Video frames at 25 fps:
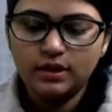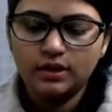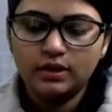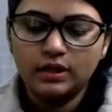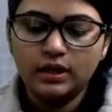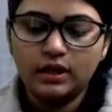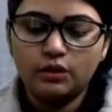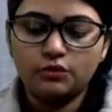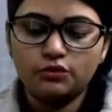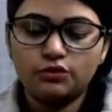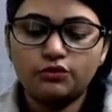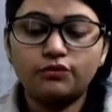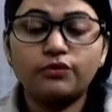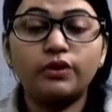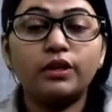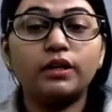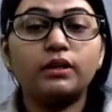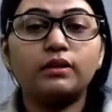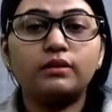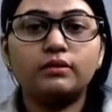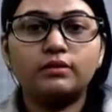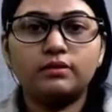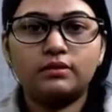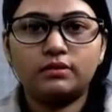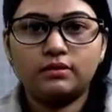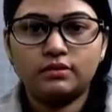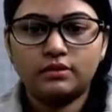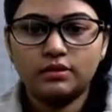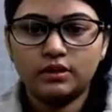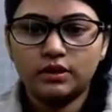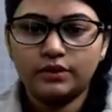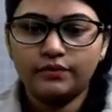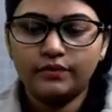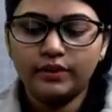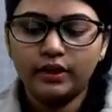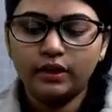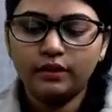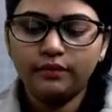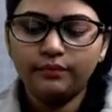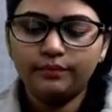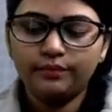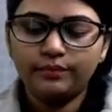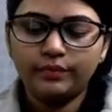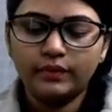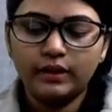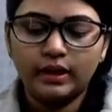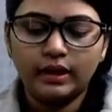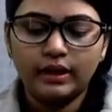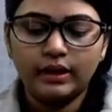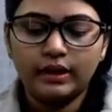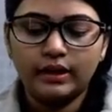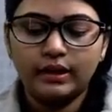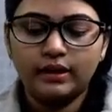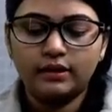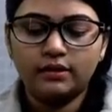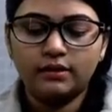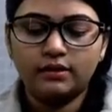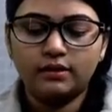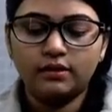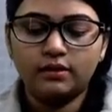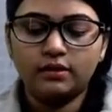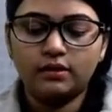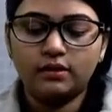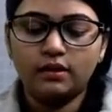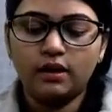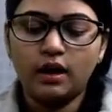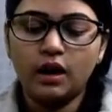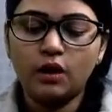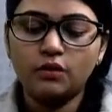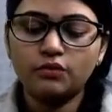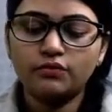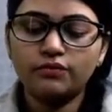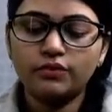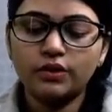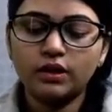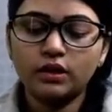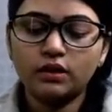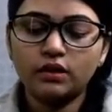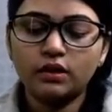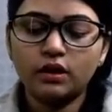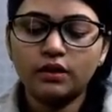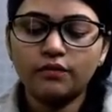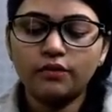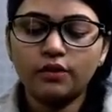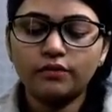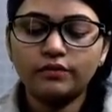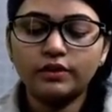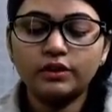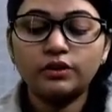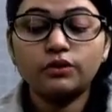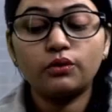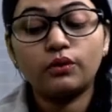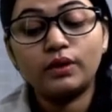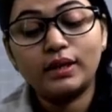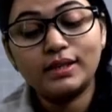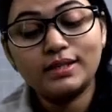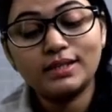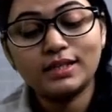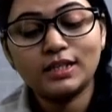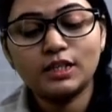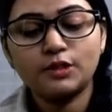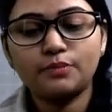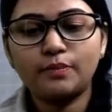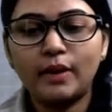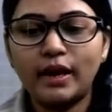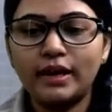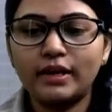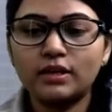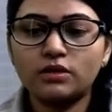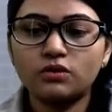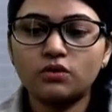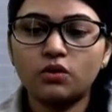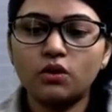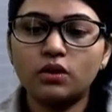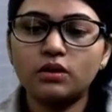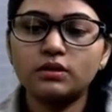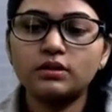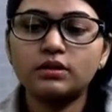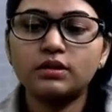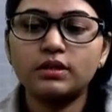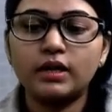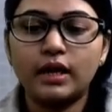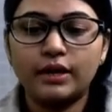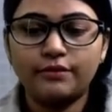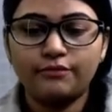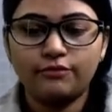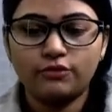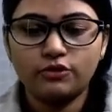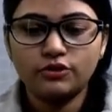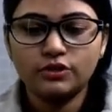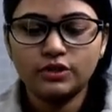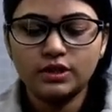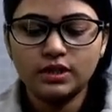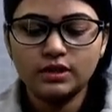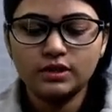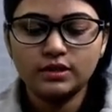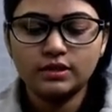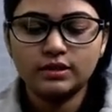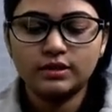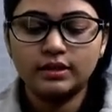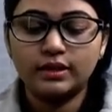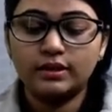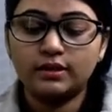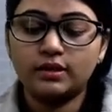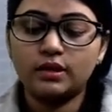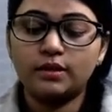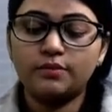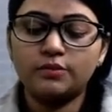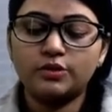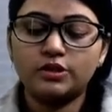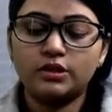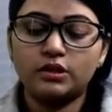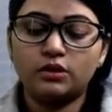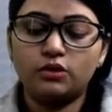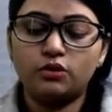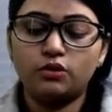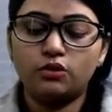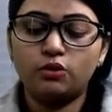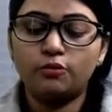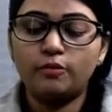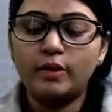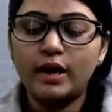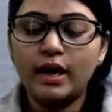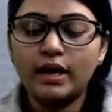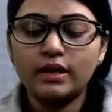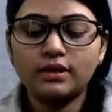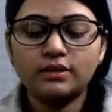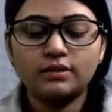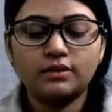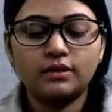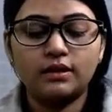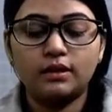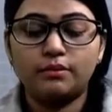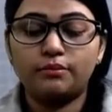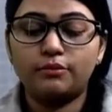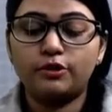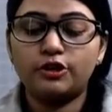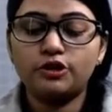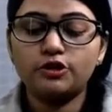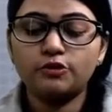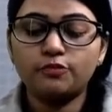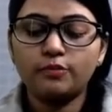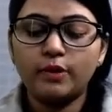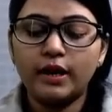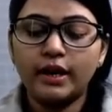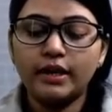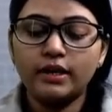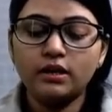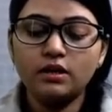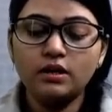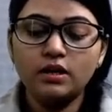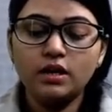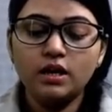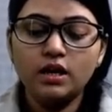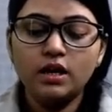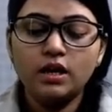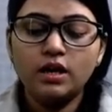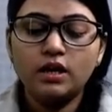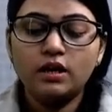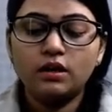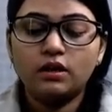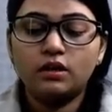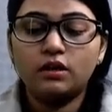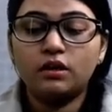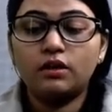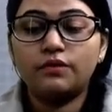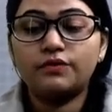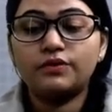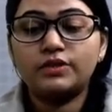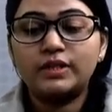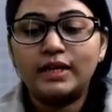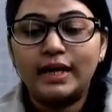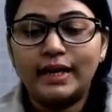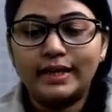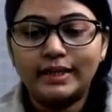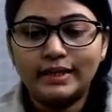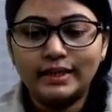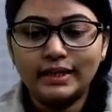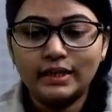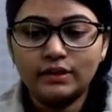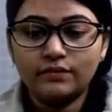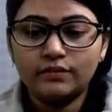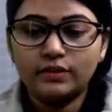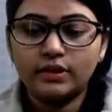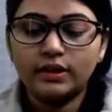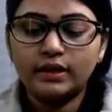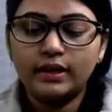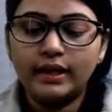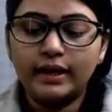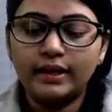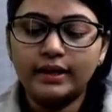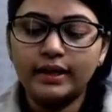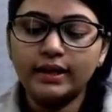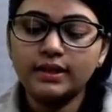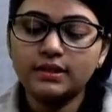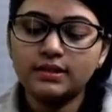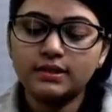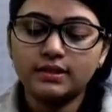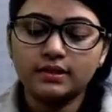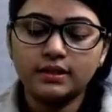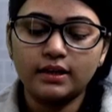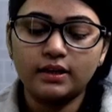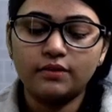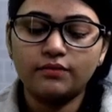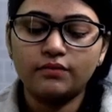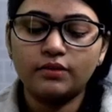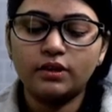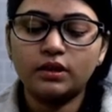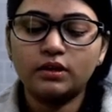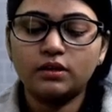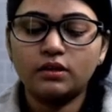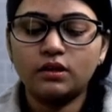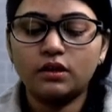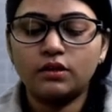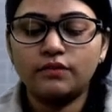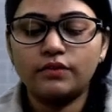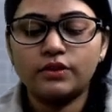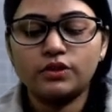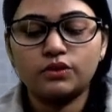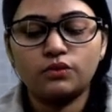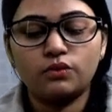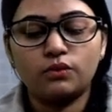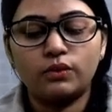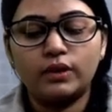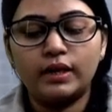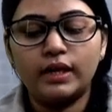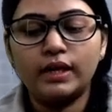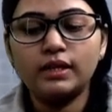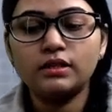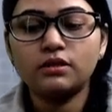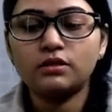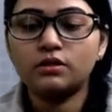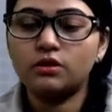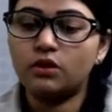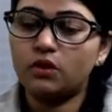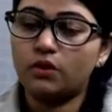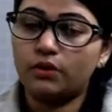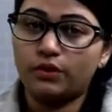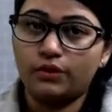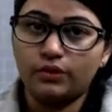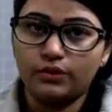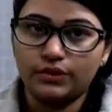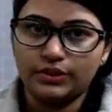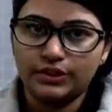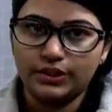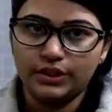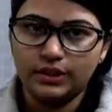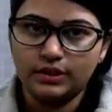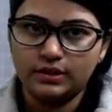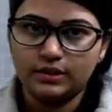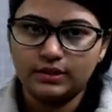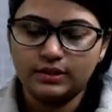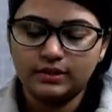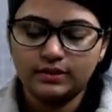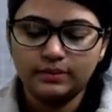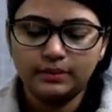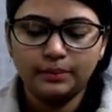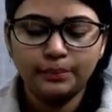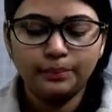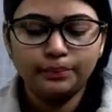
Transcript: outward curving. And outward curve of the thoracic spine is called kyphosis. Then comes the low back, lumbar spine, curves slightly inward, and its inward curve is known as lordosis.